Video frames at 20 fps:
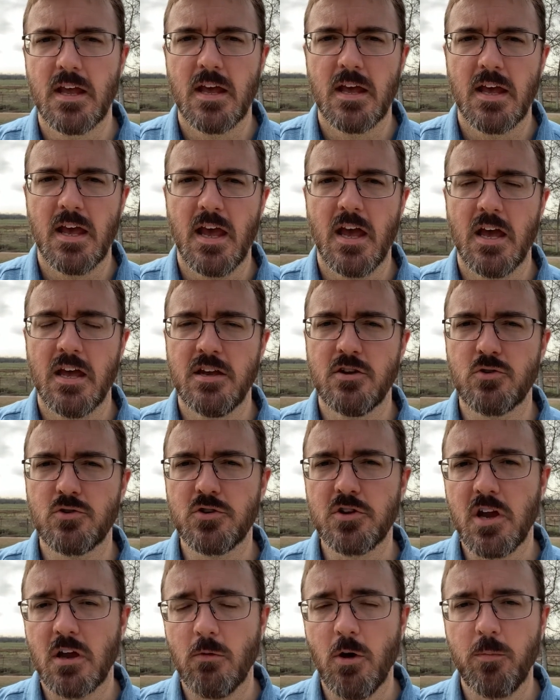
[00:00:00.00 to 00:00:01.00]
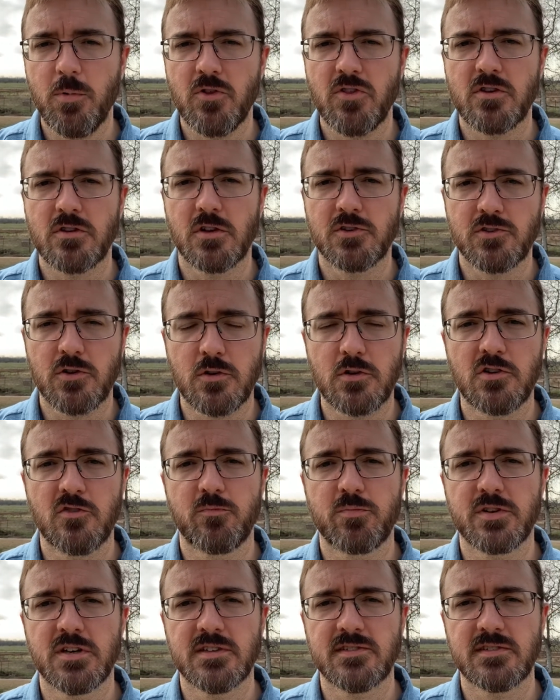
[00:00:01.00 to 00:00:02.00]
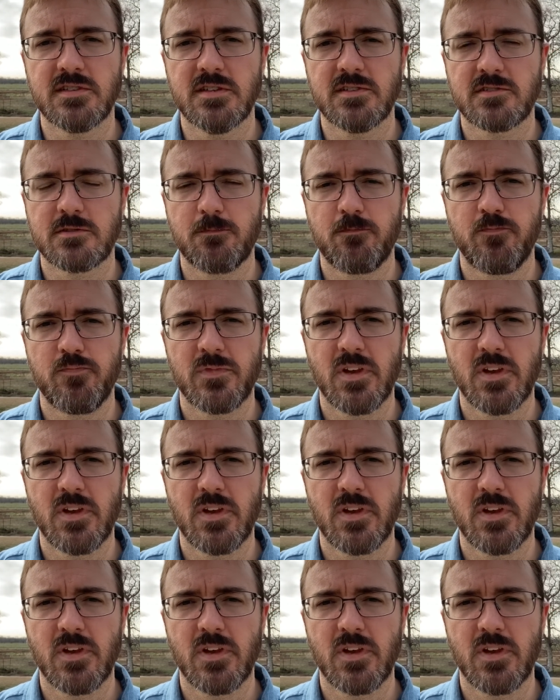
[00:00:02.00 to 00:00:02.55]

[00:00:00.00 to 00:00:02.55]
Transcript: In order to come up with an alternative process